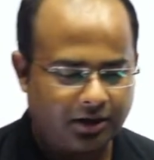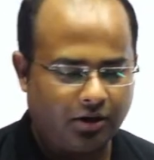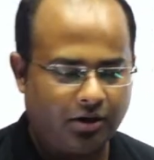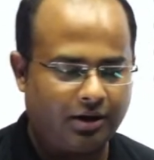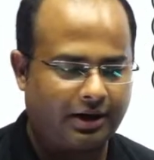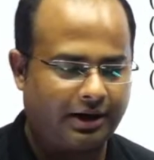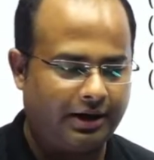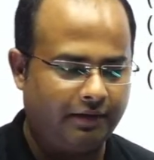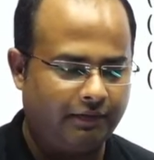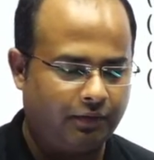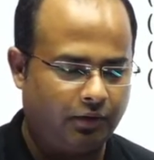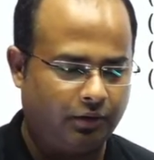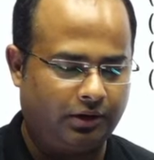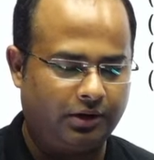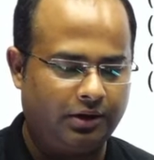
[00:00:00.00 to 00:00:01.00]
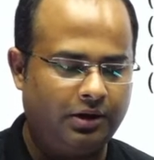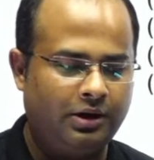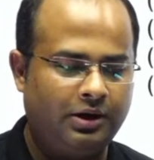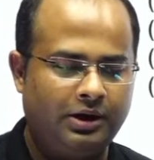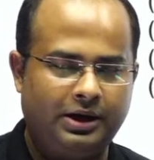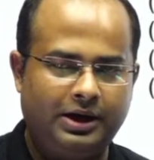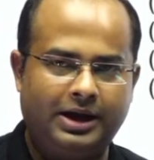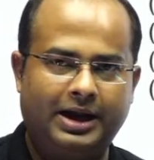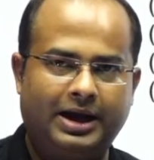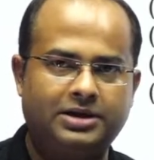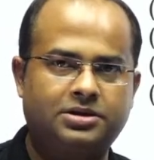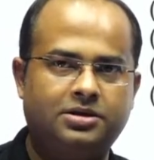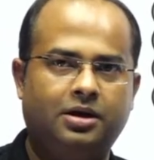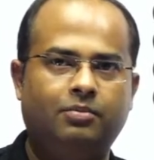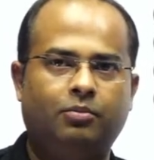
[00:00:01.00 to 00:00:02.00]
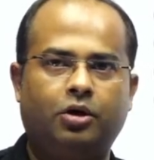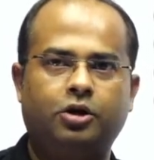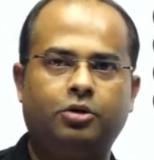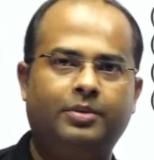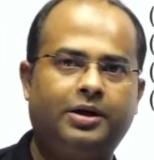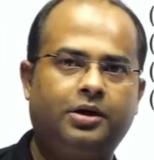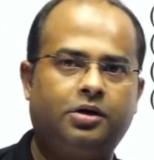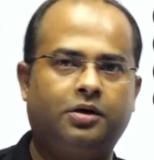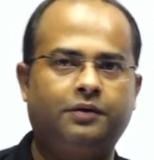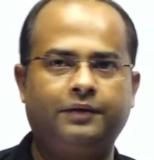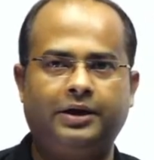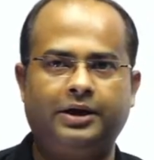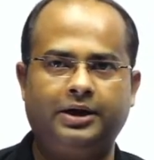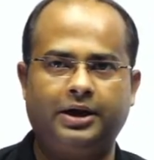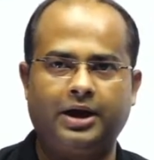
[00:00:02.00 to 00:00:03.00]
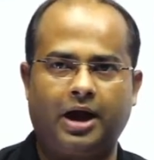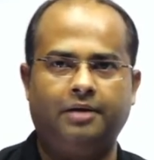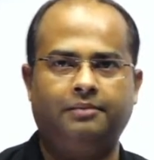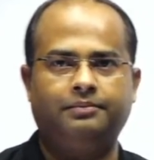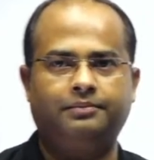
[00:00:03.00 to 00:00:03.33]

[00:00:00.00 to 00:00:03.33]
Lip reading: or Red Fort? National Monument of India.